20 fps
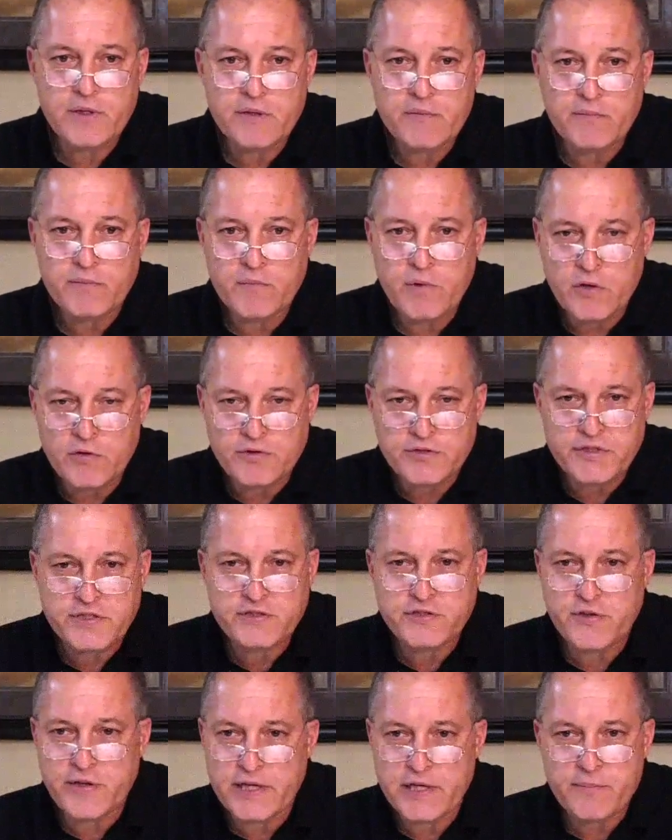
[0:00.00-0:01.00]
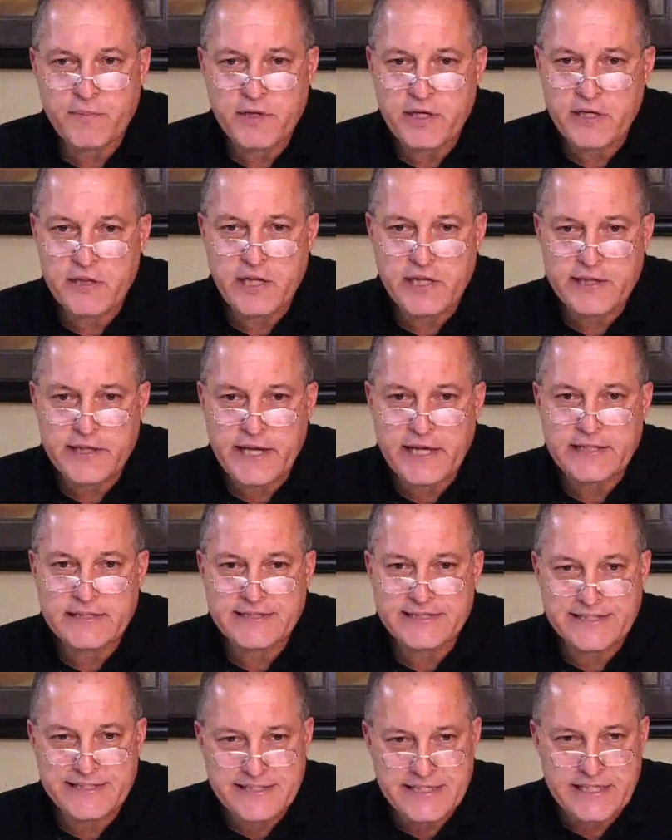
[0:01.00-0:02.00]
Moses or anybody like that
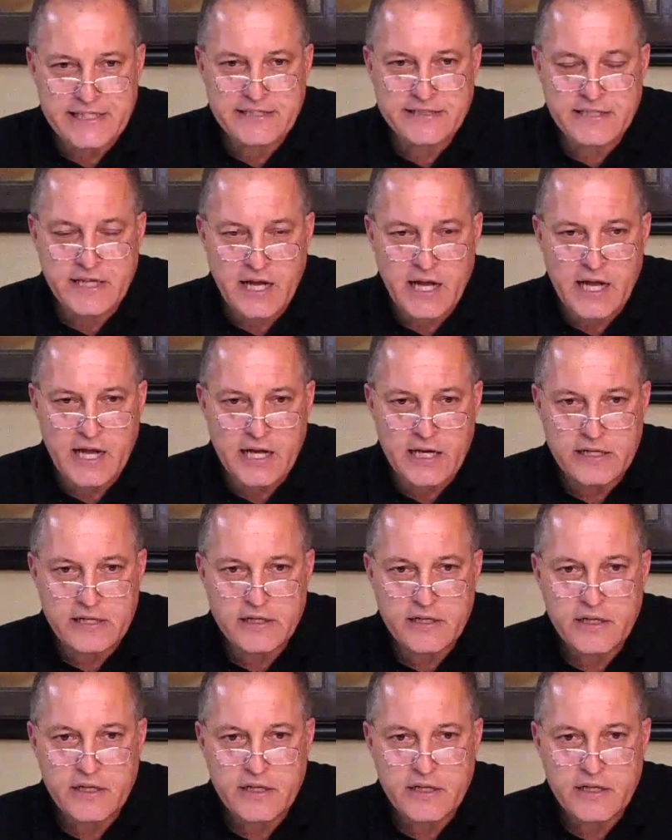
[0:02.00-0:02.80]
sees God,